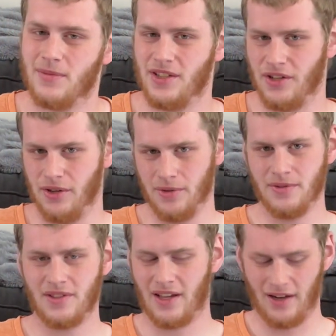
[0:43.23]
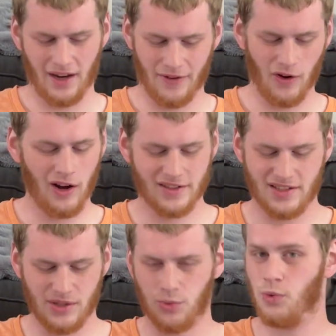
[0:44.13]
to use, and I've
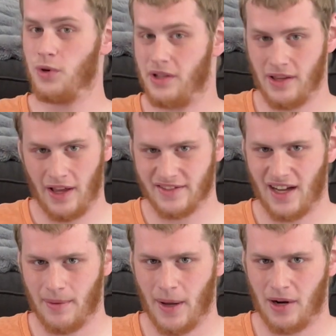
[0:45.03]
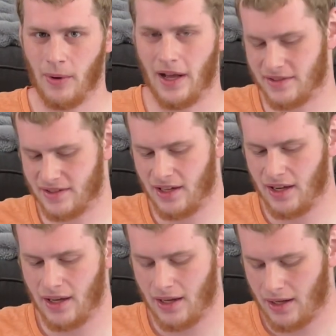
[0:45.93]
honestly really liked iPadOS.
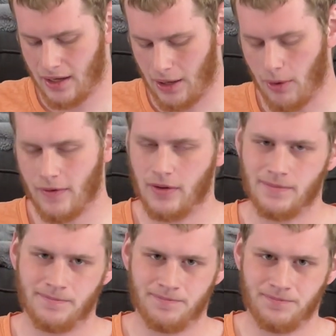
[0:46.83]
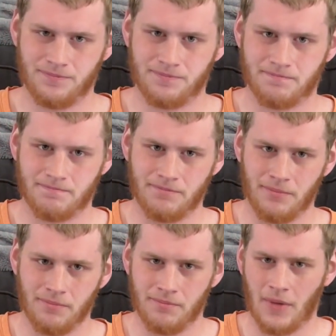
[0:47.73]
However,
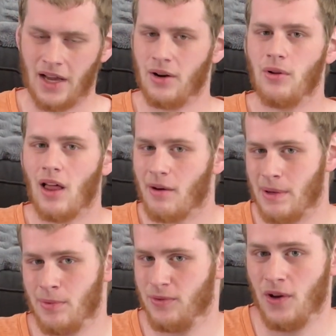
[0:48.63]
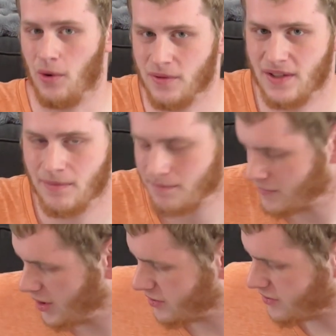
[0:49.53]
I know a lot of people don't.
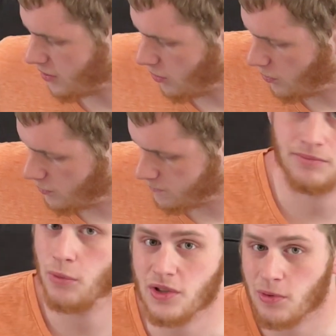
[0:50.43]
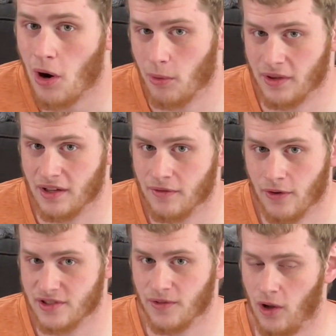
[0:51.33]
So what's wrong with it,
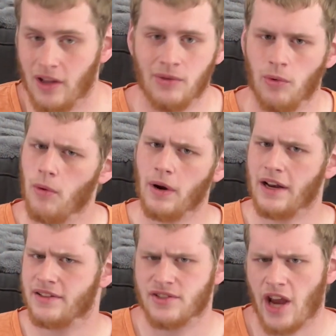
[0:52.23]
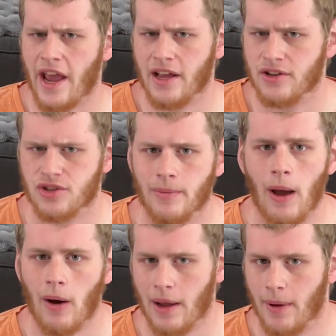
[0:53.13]
first of all, and what would I change
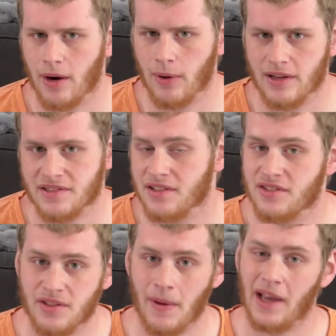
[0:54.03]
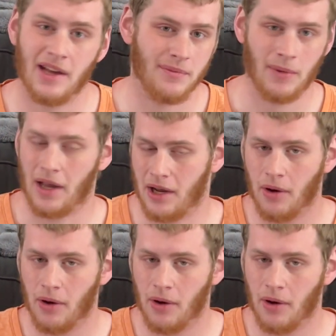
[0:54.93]
about iPadOS to make it my